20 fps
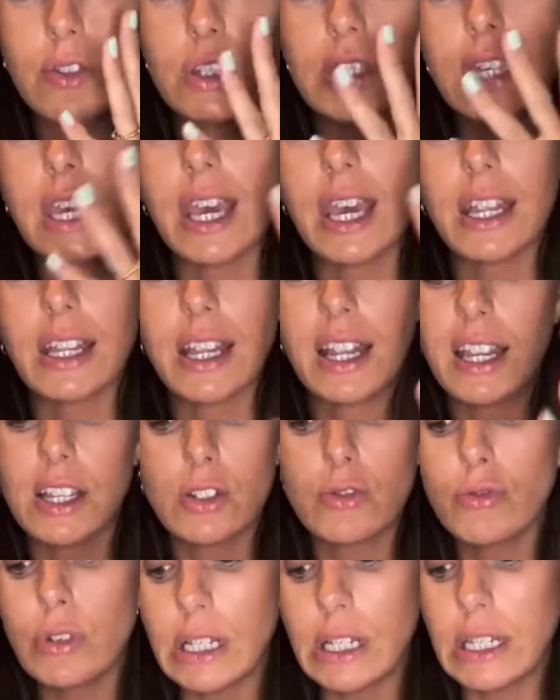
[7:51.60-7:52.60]
your skin and
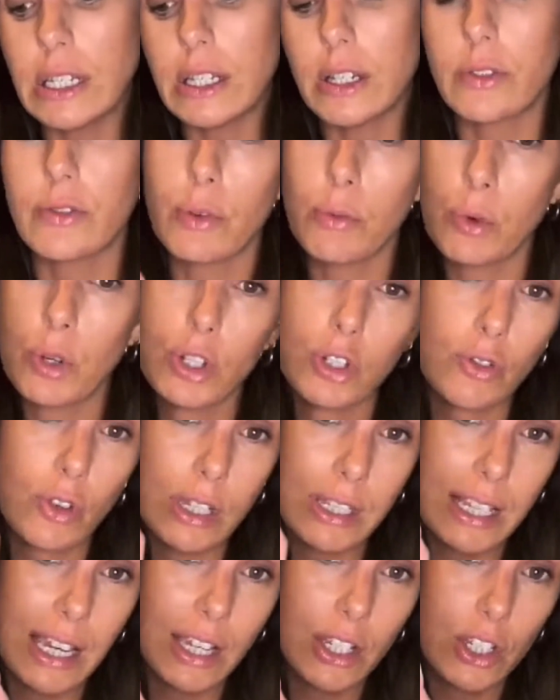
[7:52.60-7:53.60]
it's really good for
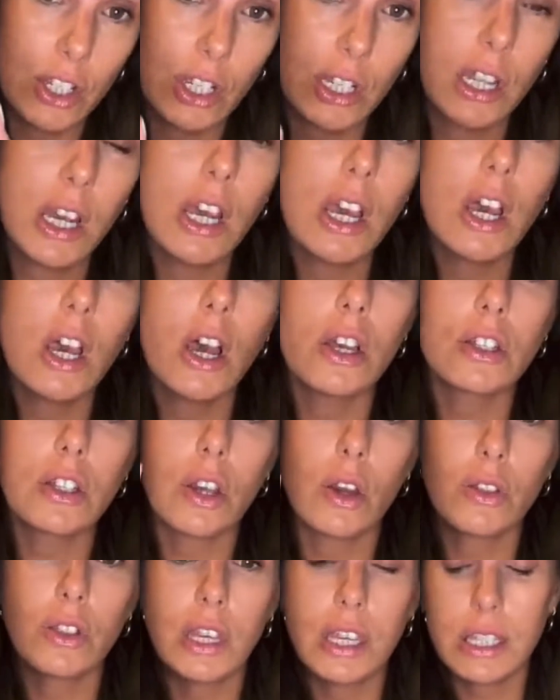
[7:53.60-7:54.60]
moisturization.
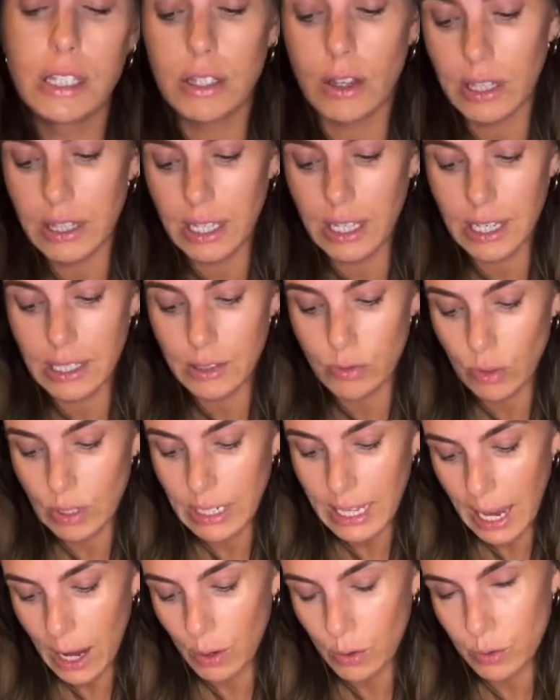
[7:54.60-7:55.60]
So this I think has
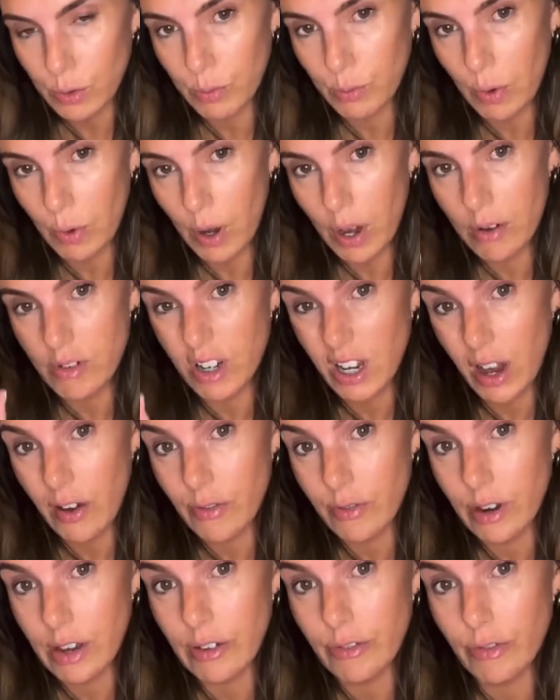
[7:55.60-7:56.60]
really helped with my
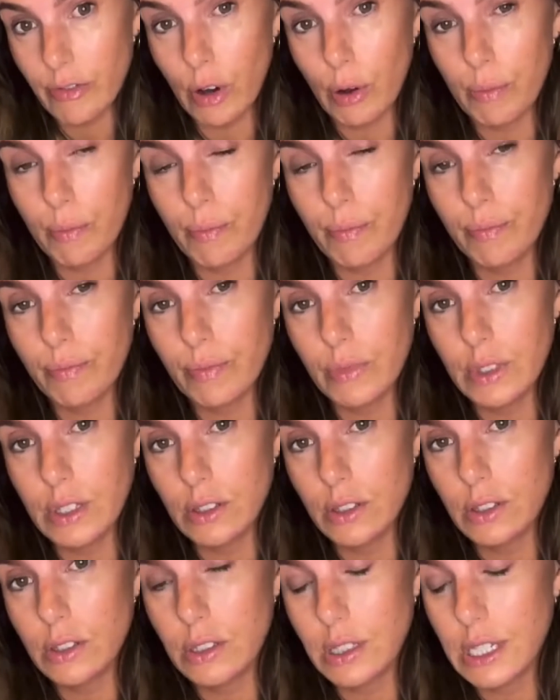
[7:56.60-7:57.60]
recovery from
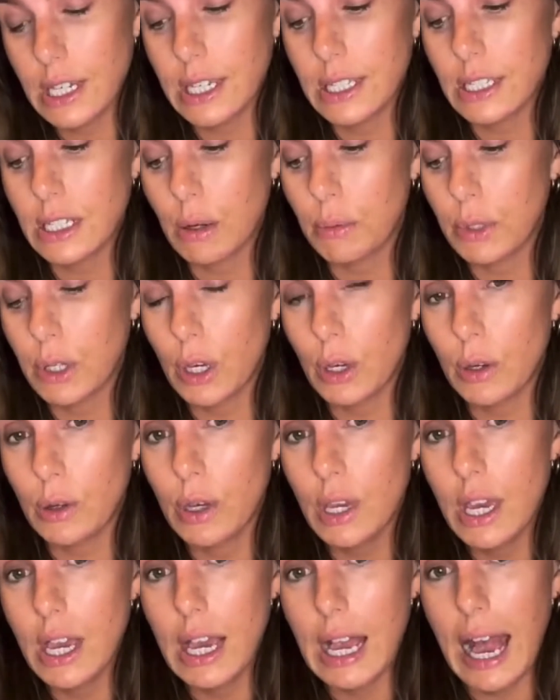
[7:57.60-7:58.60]

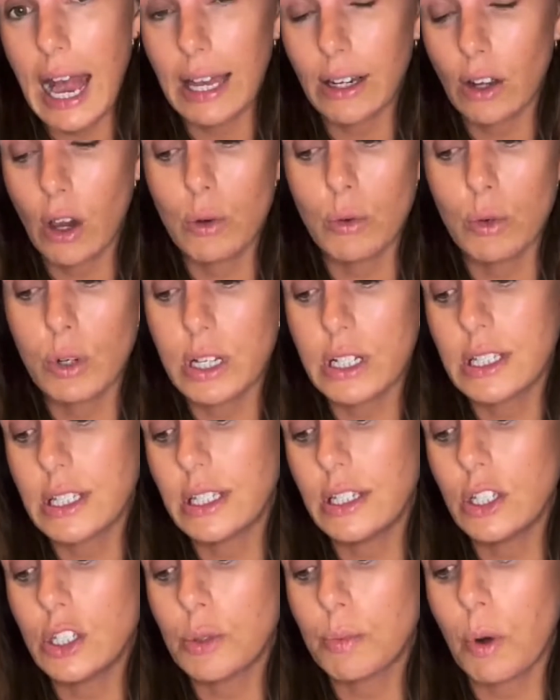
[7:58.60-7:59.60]
TSW and I will
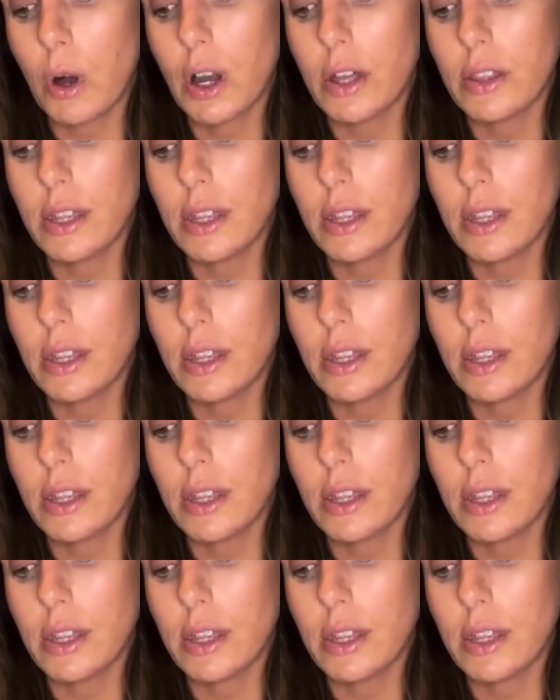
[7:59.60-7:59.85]
continue to buy